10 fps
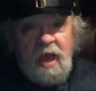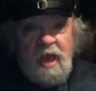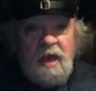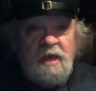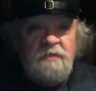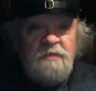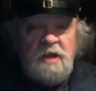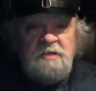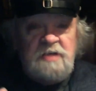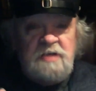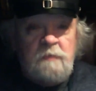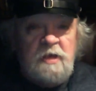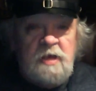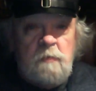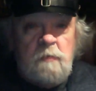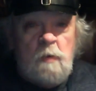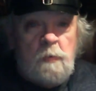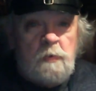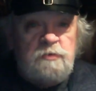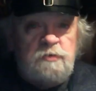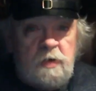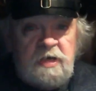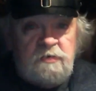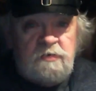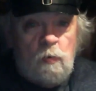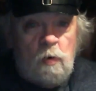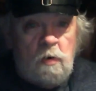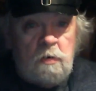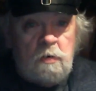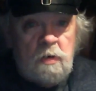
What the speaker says: And the next time they came up on a tricky door,